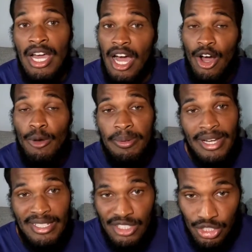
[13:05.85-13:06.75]
I hope you
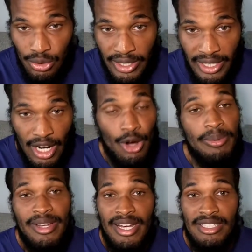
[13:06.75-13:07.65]
guys enjoyed it. I hope
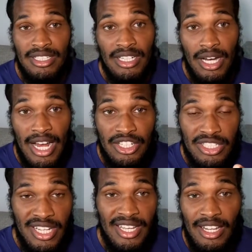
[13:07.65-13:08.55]
you guys
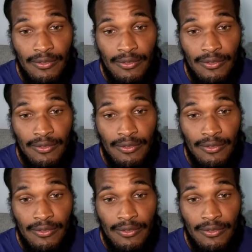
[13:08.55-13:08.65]
actually take it.